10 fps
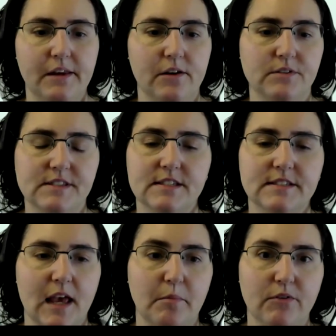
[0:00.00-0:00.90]
it's the
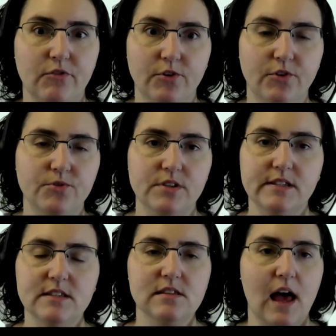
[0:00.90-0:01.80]
same if you're
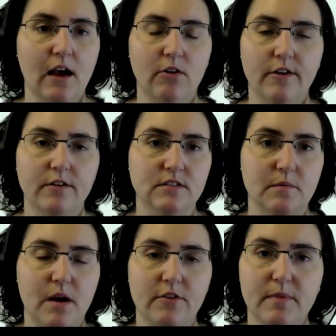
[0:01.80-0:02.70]
using Slack or
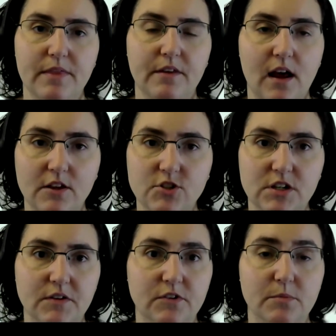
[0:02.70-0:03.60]
some other
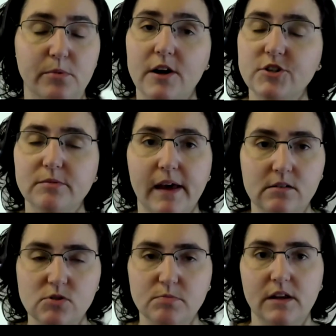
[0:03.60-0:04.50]
methodology for project
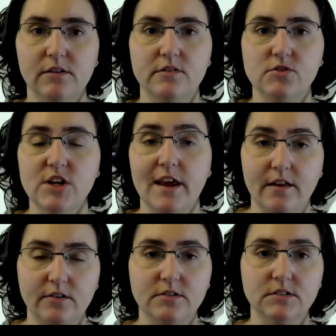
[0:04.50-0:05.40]
management or
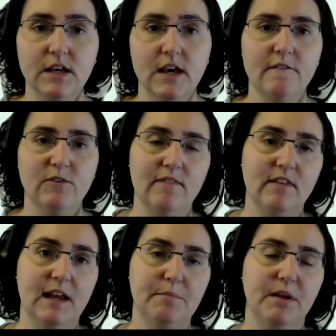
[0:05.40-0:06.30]
channels. If you have
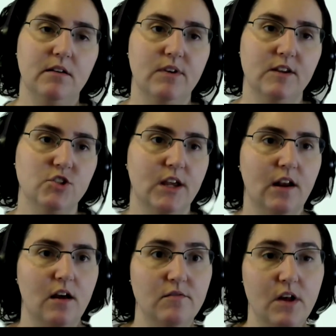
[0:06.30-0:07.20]
the naming convention
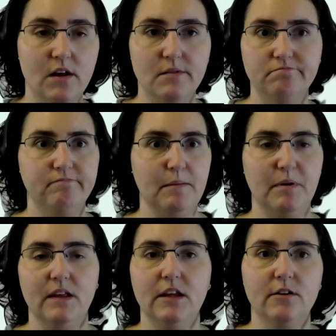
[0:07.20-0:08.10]
of maybe
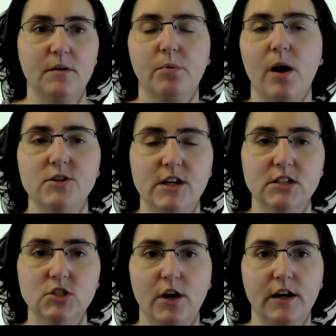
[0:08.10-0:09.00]
the year the
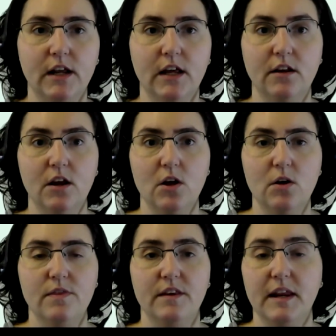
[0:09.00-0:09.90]
project started,
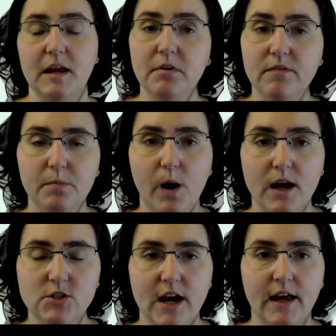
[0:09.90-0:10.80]
the name of the
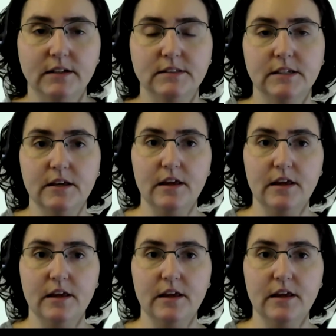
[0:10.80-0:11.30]
project,